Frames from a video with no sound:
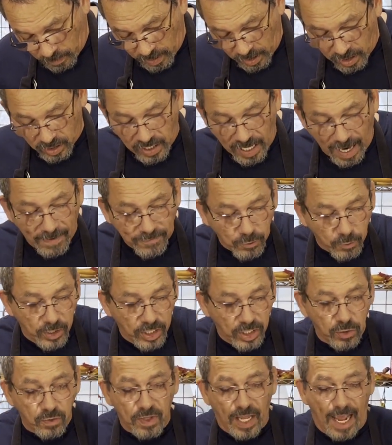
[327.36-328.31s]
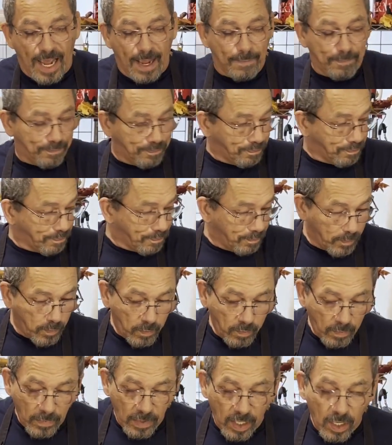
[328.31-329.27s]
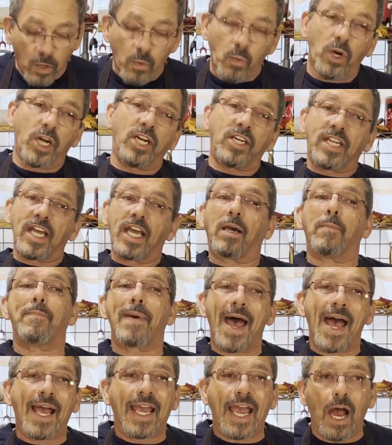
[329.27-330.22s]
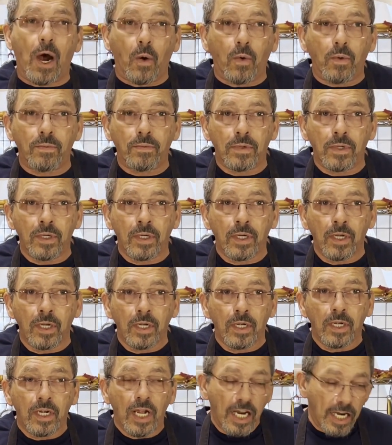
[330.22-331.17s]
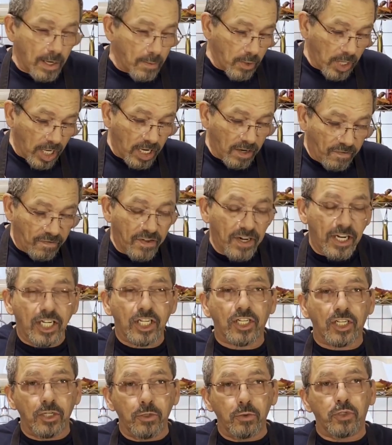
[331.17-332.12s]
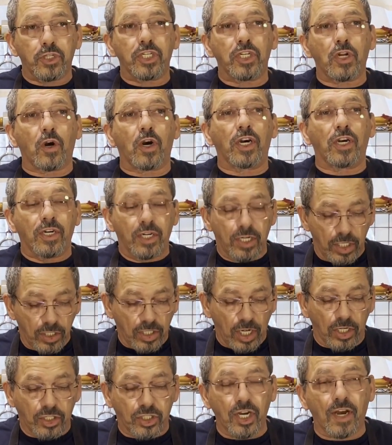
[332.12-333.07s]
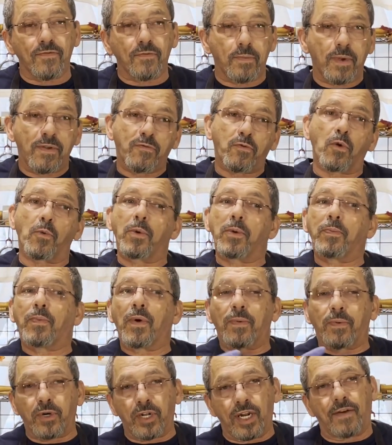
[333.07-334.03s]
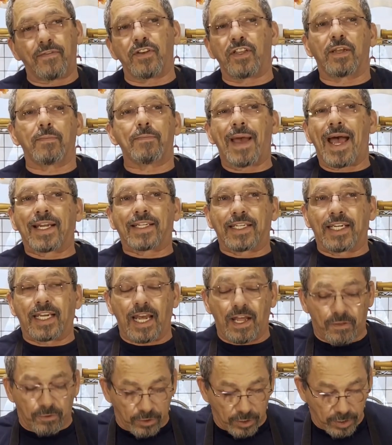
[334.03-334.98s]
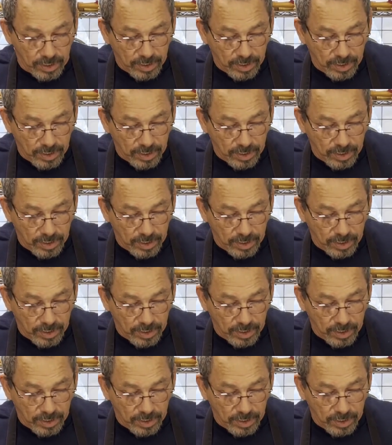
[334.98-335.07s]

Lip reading: Because after we do that, we're gonna take them back out. And then we're gonna finish using our Dutch oven before we put everything back together.